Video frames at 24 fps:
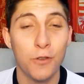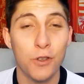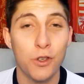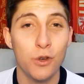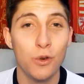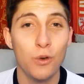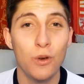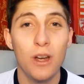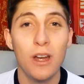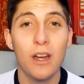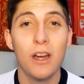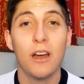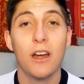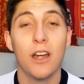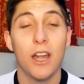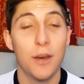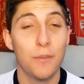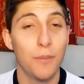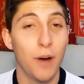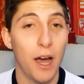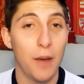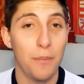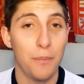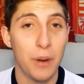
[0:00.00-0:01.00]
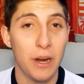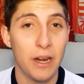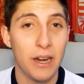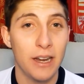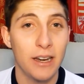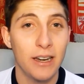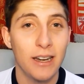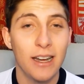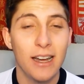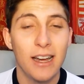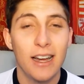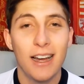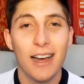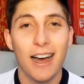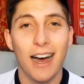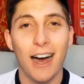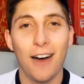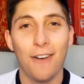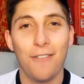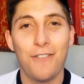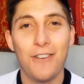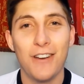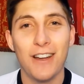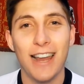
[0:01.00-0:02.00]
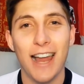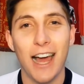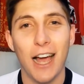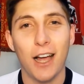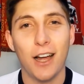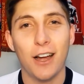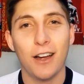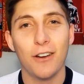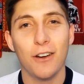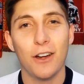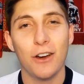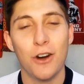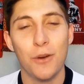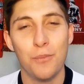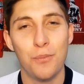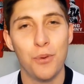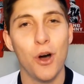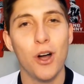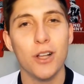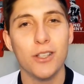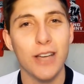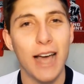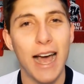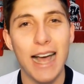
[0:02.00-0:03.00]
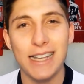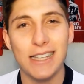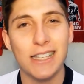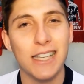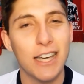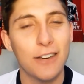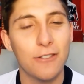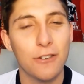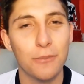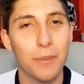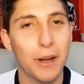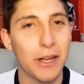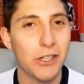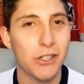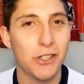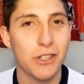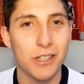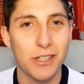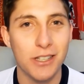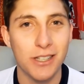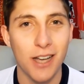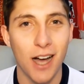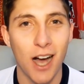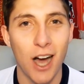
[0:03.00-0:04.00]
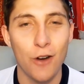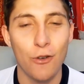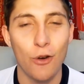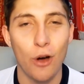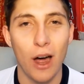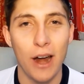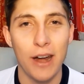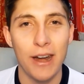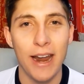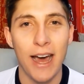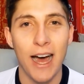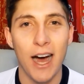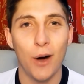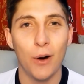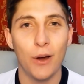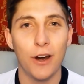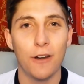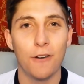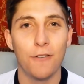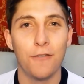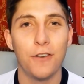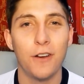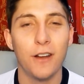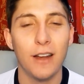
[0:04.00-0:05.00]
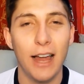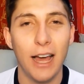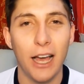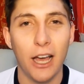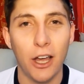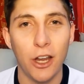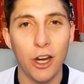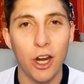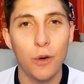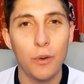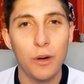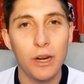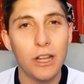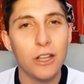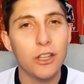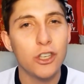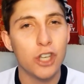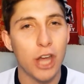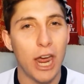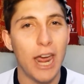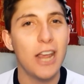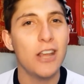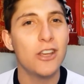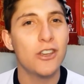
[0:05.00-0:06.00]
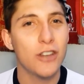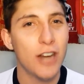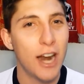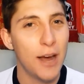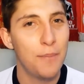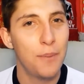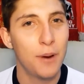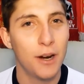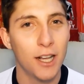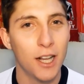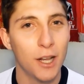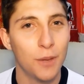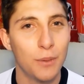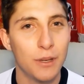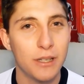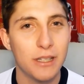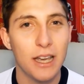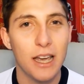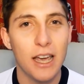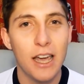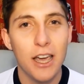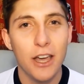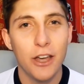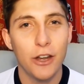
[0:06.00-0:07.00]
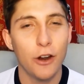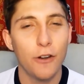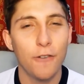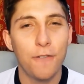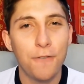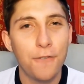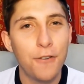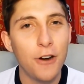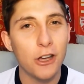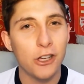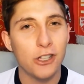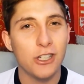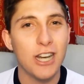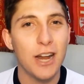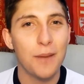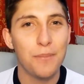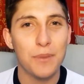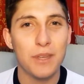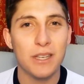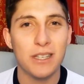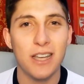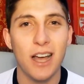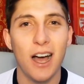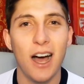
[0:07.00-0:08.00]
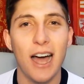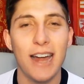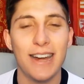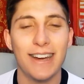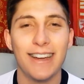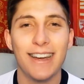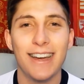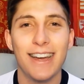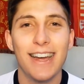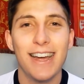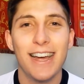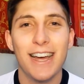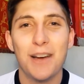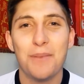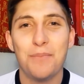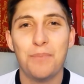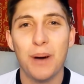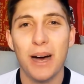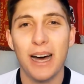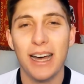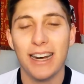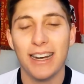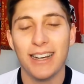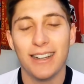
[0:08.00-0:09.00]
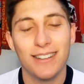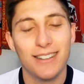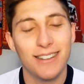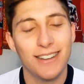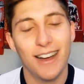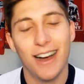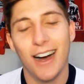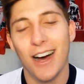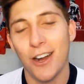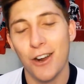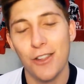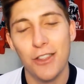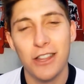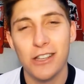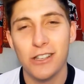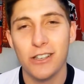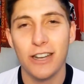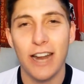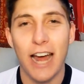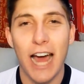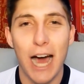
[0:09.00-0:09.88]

to, in my opinion. I feel like Roberto hasn't given much to the side right now, and I feel like, you know, we need to change it up a little bit. You know, freshen up the side. But I don't think it's going to